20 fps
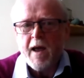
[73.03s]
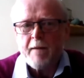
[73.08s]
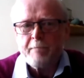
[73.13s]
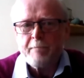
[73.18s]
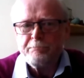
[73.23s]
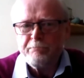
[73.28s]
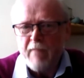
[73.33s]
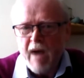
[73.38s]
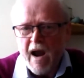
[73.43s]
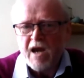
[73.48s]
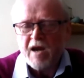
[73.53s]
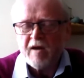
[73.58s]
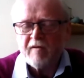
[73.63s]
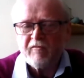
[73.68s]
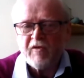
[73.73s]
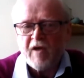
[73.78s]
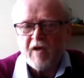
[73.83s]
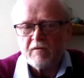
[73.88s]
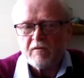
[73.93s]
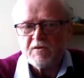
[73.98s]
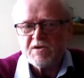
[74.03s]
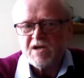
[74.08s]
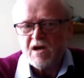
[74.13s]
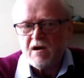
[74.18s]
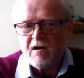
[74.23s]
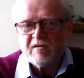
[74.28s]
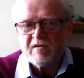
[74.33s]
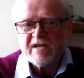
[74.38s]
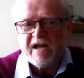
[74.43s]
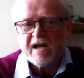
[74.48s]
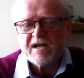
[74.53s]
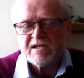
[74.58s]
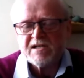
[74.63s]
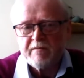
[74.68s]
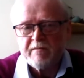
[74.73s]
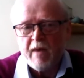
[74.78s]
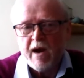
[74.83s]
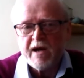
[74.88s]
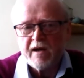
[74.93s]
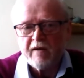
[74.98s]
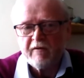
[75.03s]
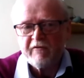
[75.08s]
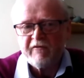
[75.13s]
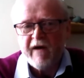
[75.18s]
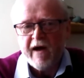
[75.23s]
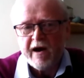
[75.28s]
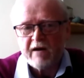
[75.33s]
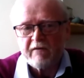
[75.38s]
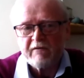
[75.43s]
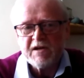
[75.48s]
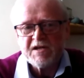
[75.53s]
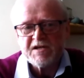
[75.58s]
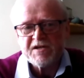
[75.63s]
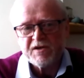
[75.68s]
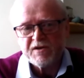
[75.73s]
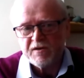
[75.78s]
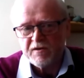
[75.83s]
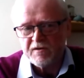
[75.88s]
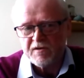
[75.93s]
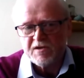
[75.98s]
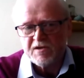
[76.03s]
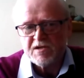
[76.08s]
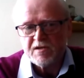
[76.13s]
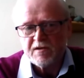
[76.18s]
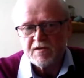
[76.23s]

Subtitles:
many of those aren't actually making FATCA returns.